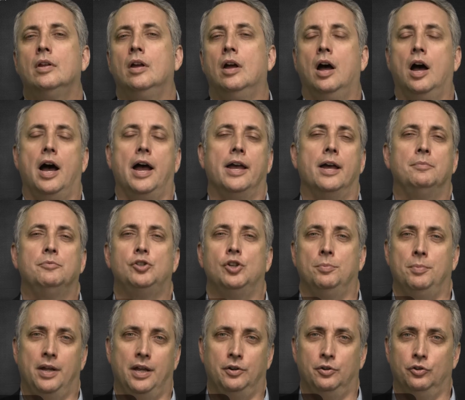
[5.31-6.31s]
Hi, I'm
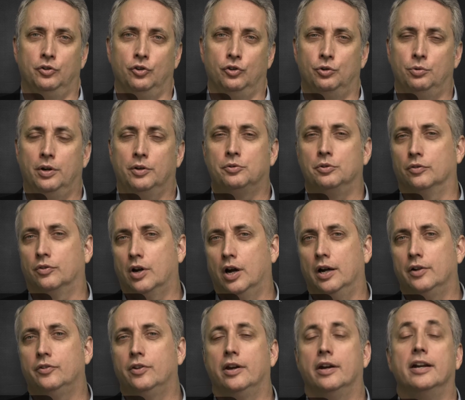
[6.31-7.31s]
Jim Anderton, Director of
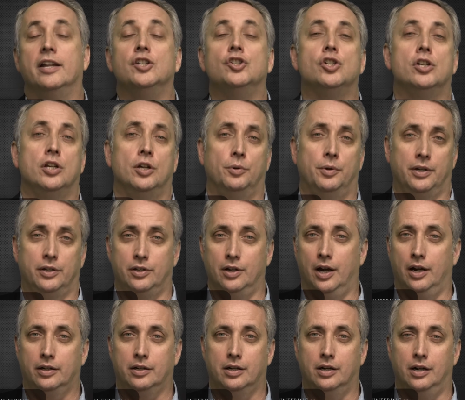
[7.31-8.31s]
Content at
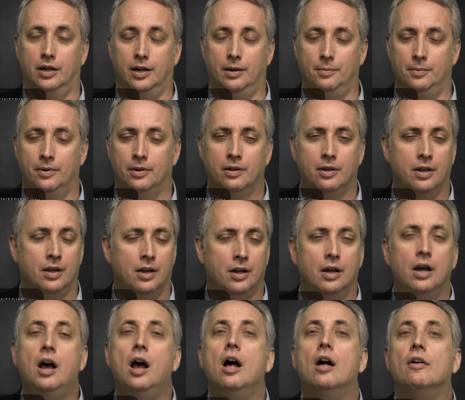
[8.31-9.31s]
Engineering.com.
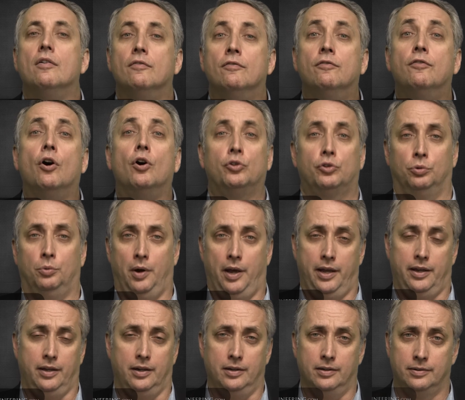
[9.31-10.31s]

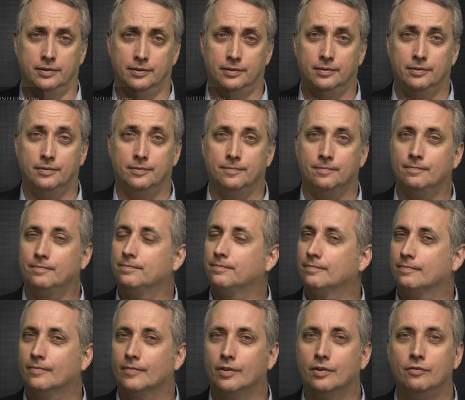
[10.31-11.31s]
Volkswagen.
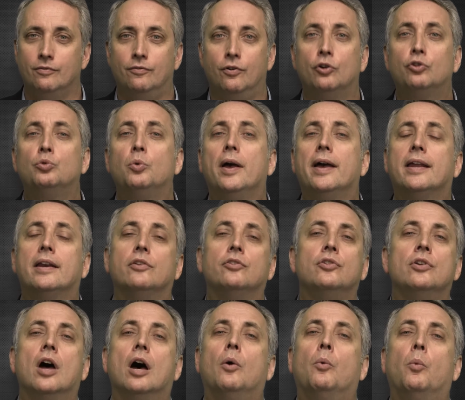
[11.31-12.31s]
Volkswagen has
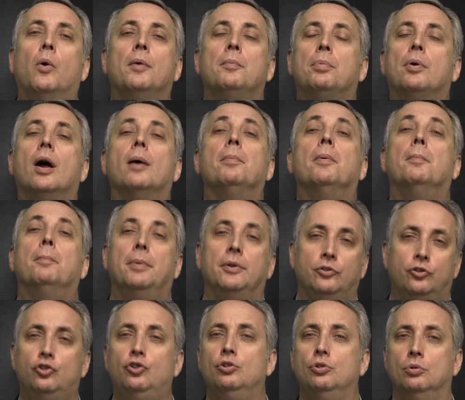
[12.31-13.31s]
not one problem but
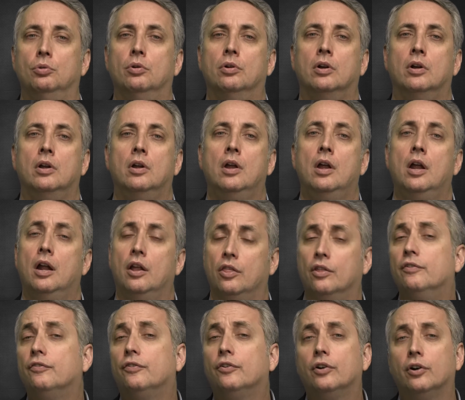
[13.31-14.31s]
two. The
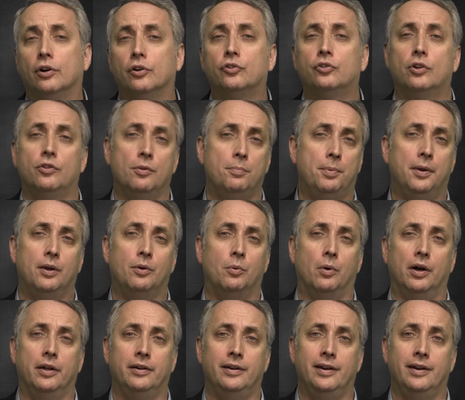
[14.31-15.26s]
first, and the big one,